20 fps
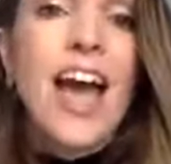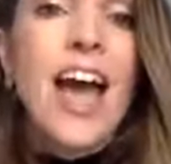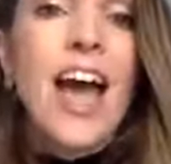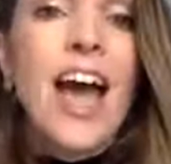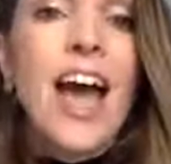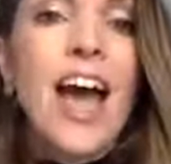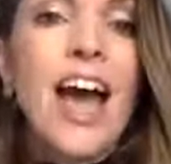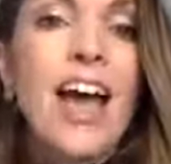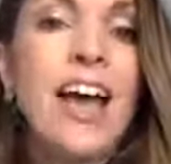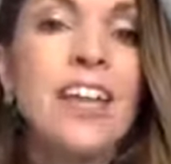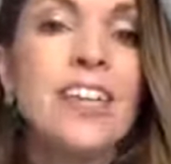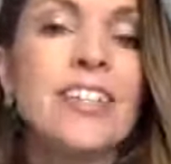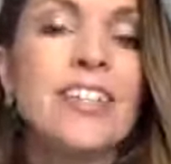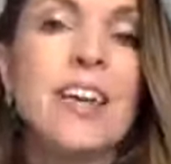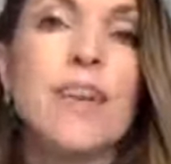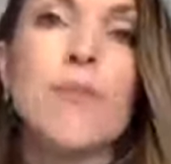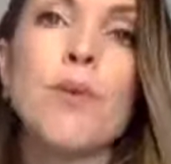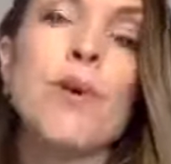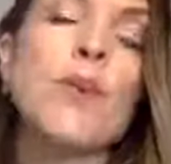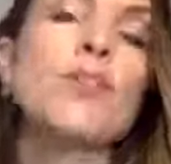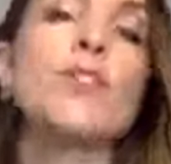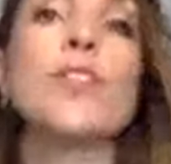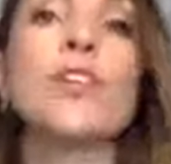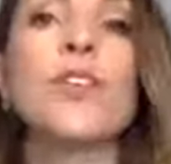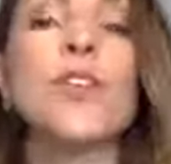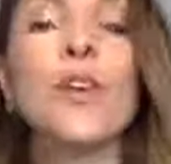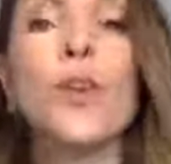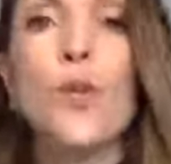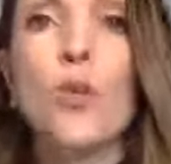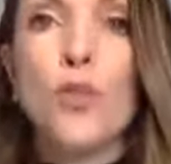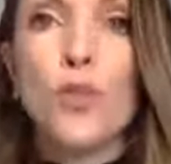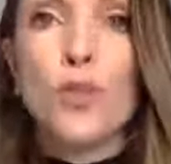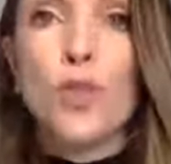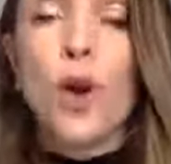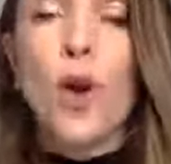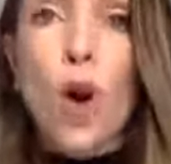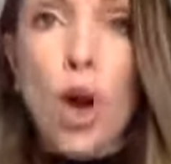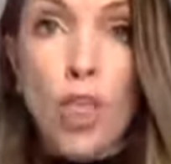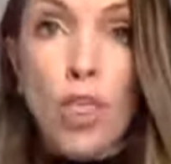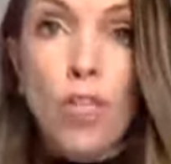And I'm also the
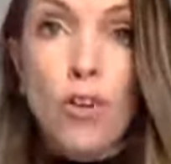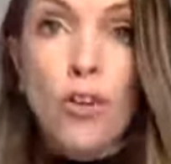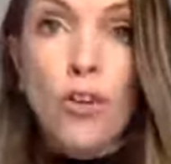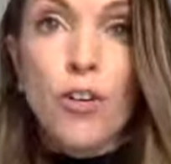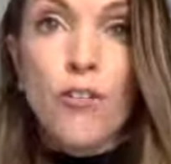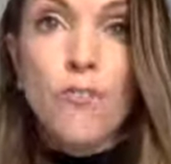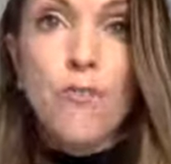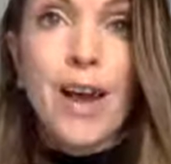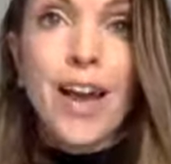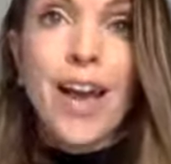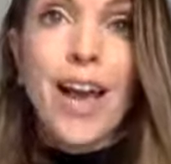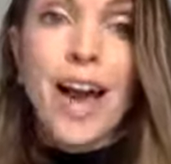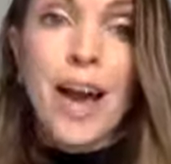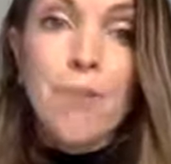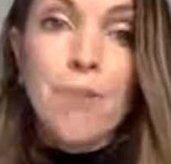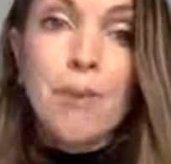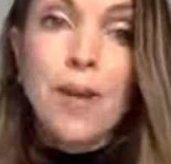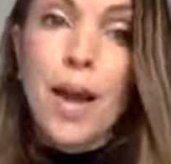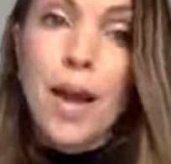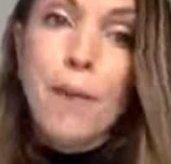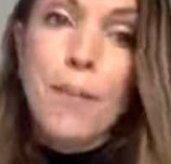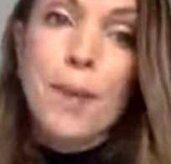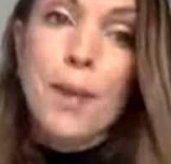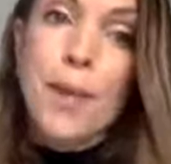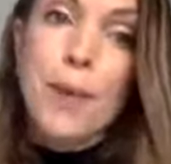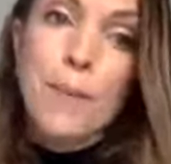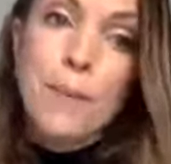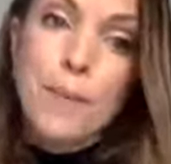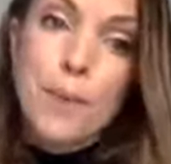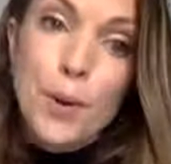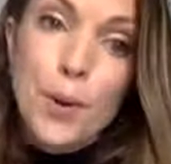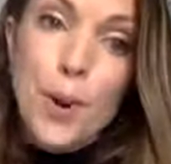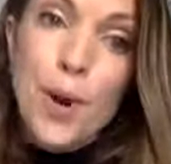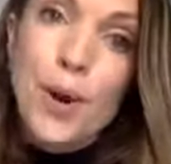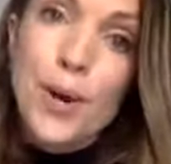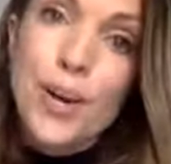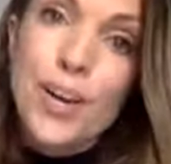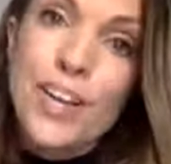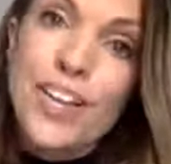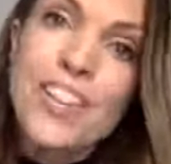author of my upcoming
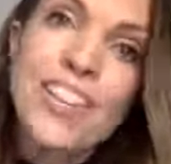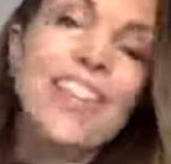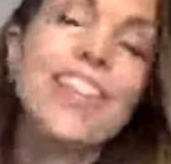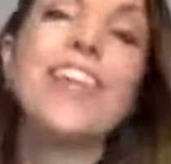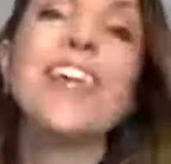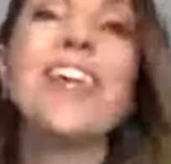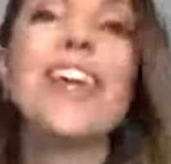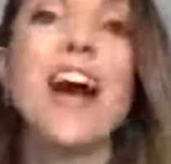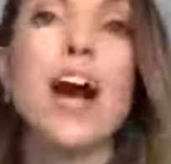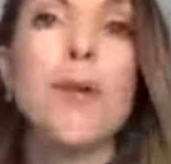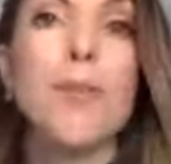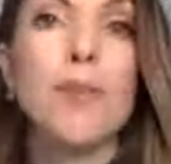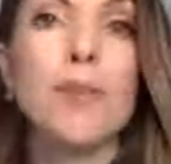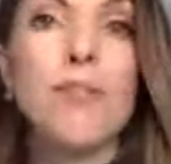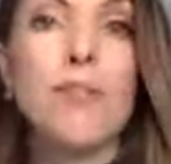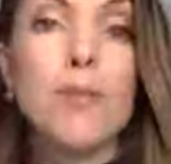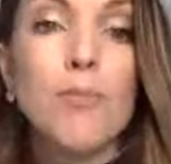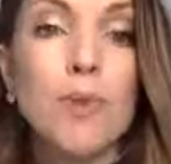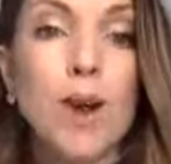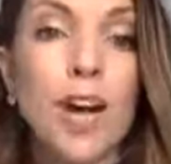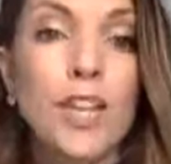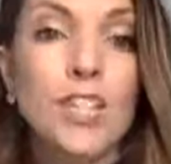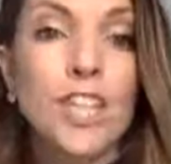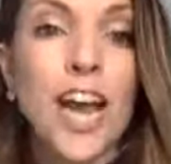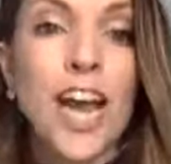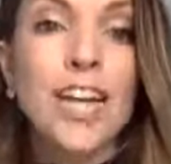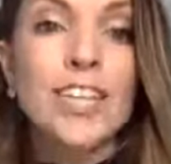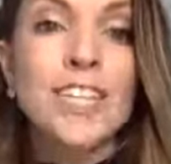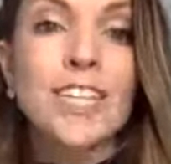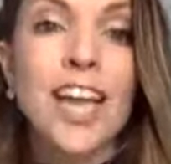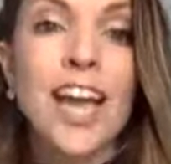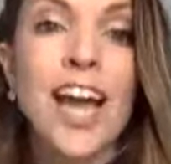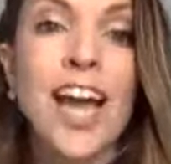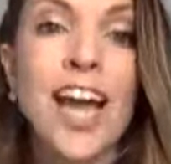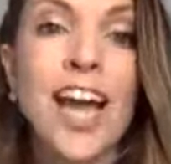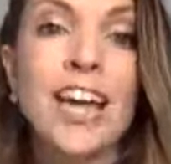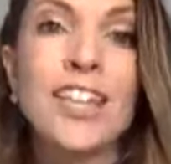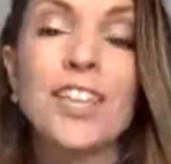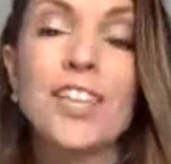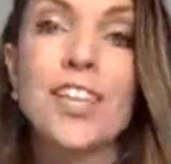book, The Uplevel Project,
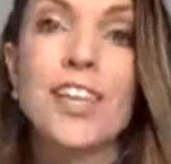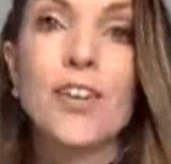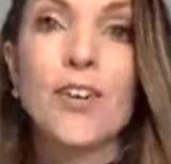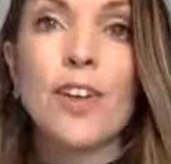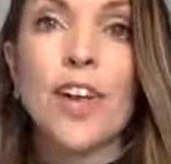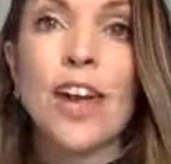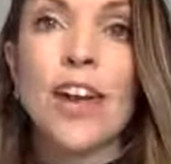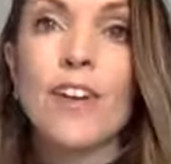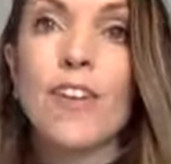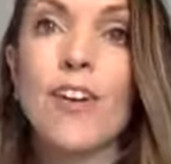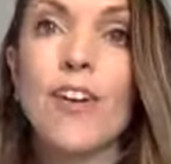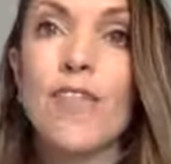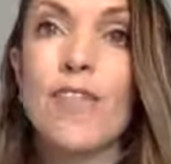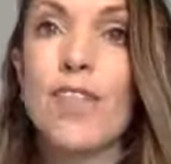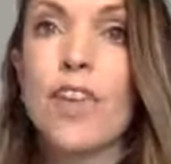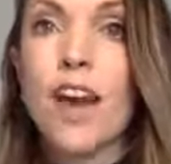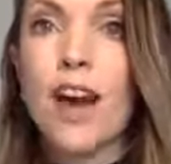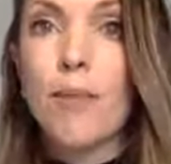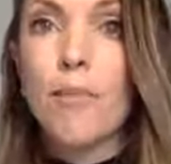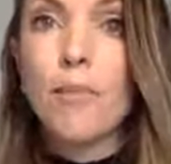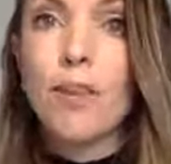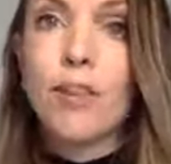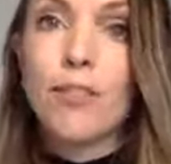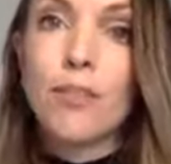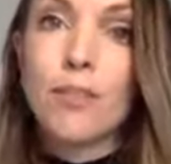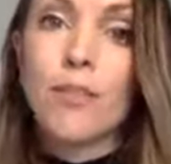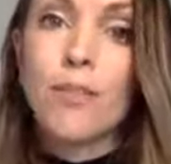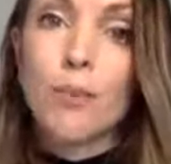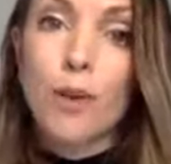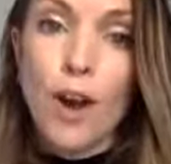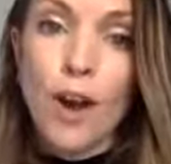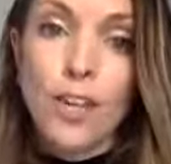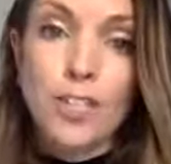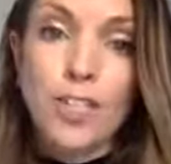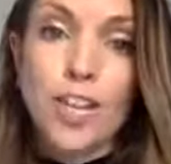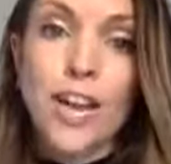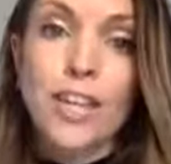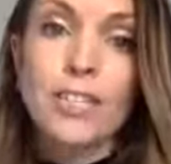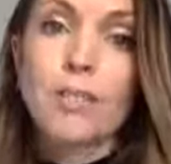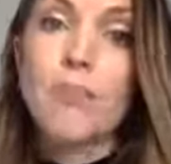and the creator of the Uplevel
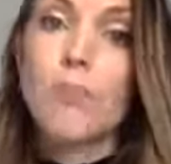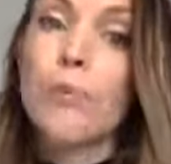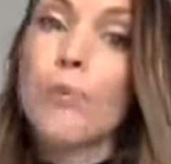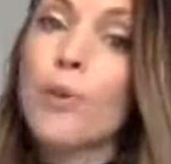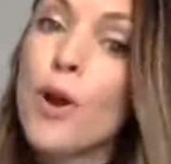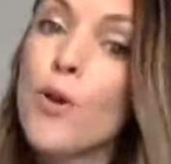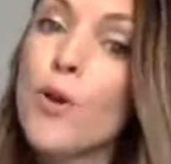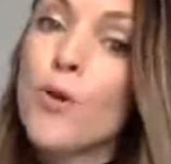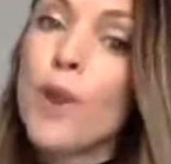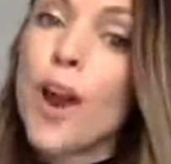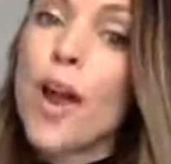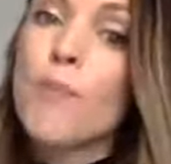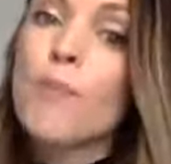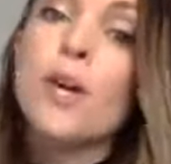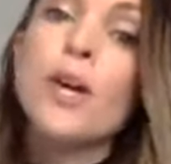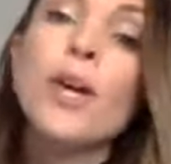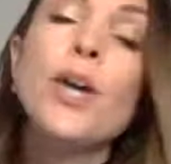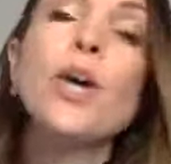Project program,